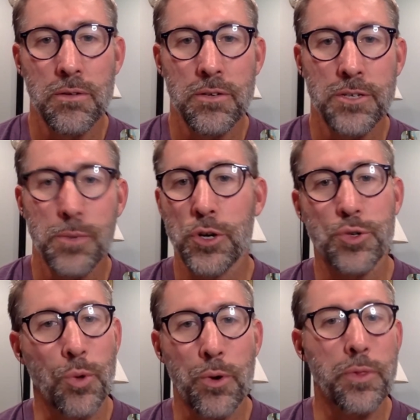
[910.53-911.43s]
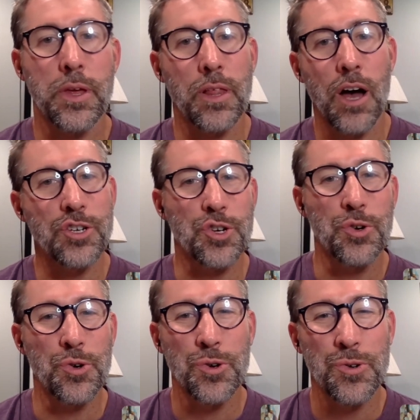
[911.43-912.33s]
spiritual or
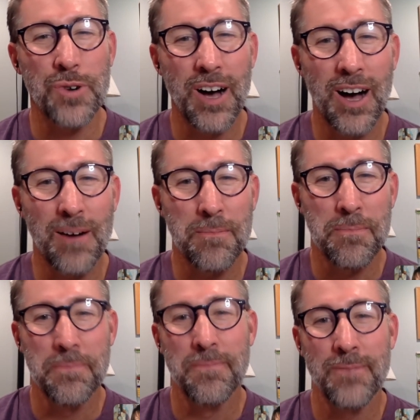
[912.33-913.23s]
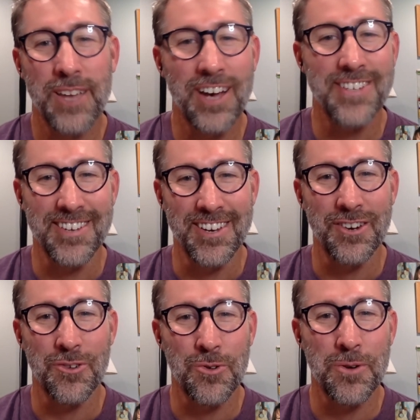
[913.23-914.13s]
theological
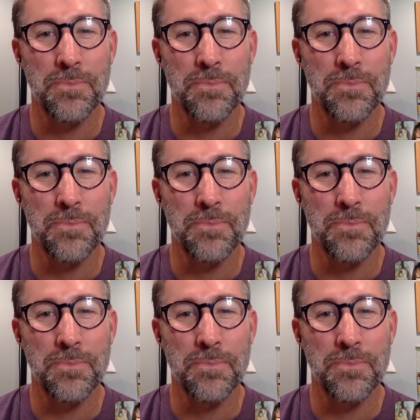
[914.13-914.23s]
cousin or